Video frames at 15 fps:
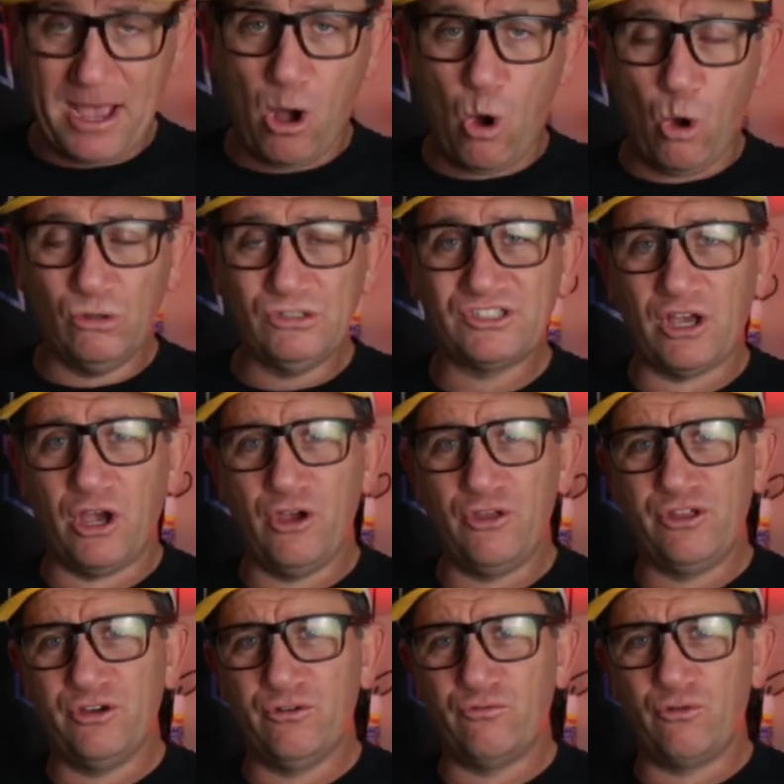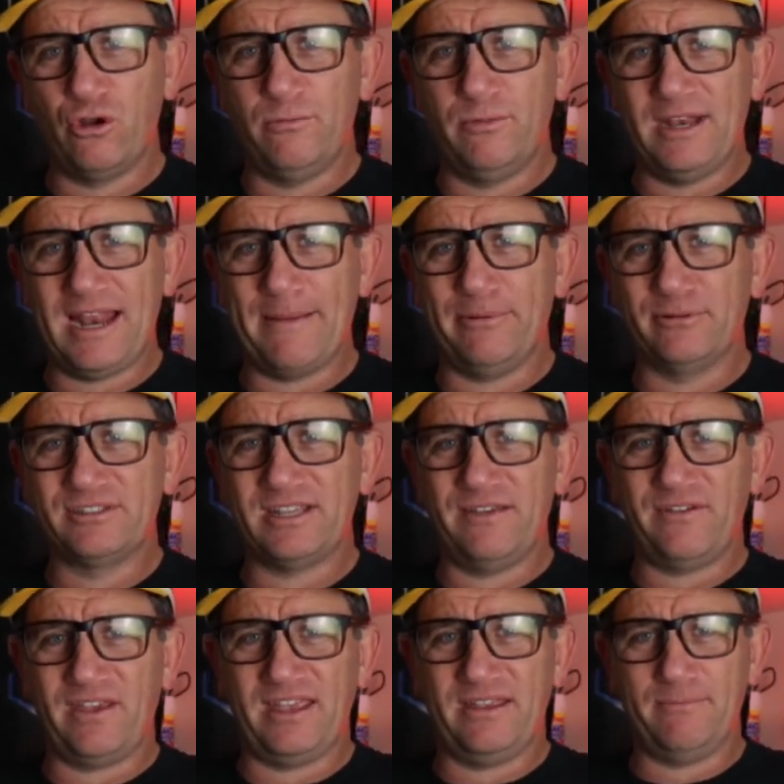Also, the rumored Apple
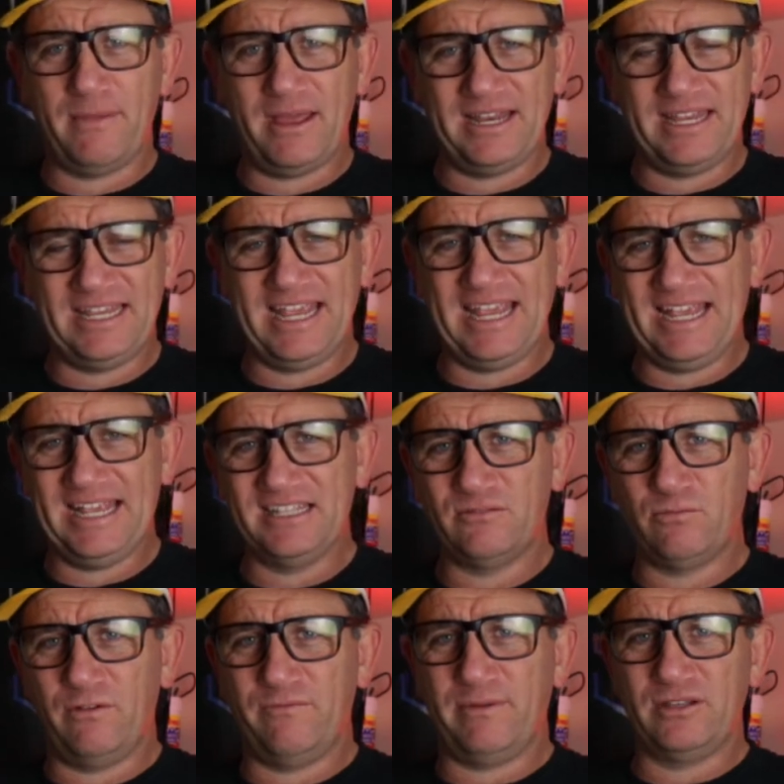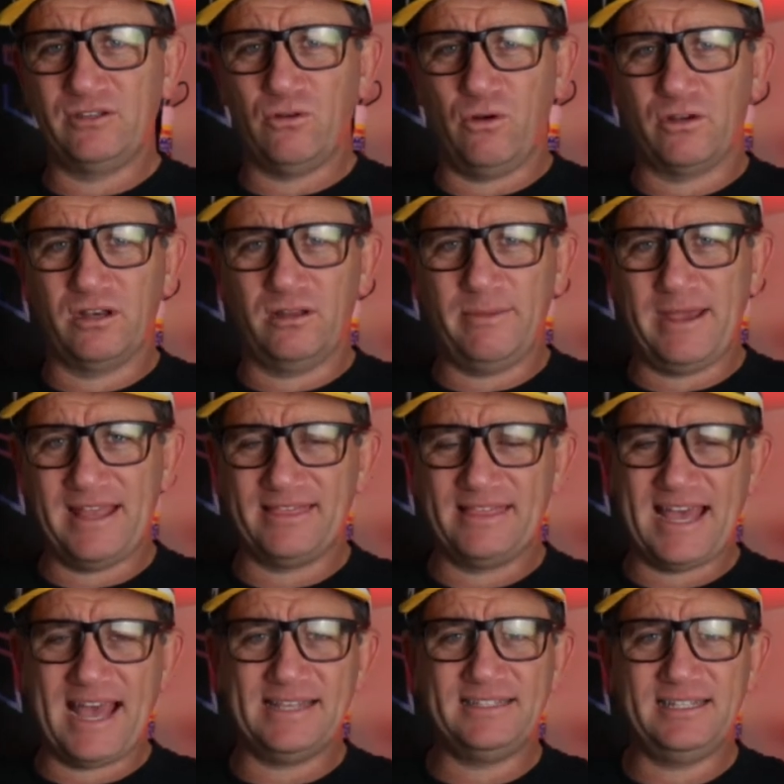TV. Many years we've been talking about
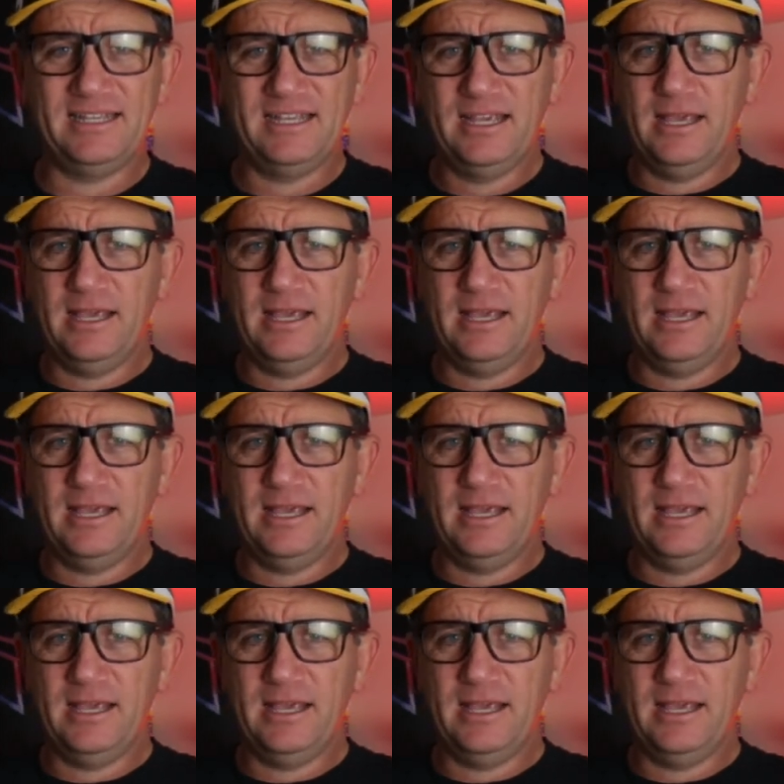that.